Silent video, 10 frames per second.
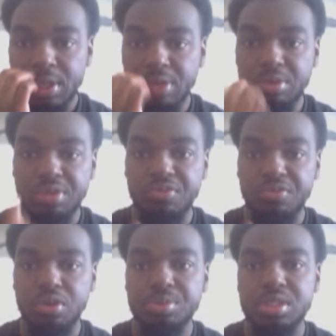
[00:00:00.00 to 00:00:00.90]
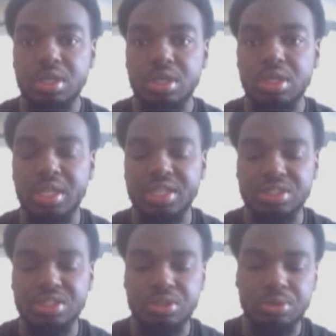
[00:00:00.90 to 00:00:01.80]
in one of the forums in our
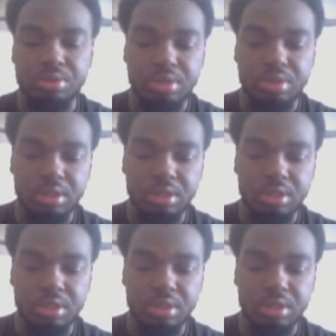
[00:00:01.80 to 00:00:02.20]
class too.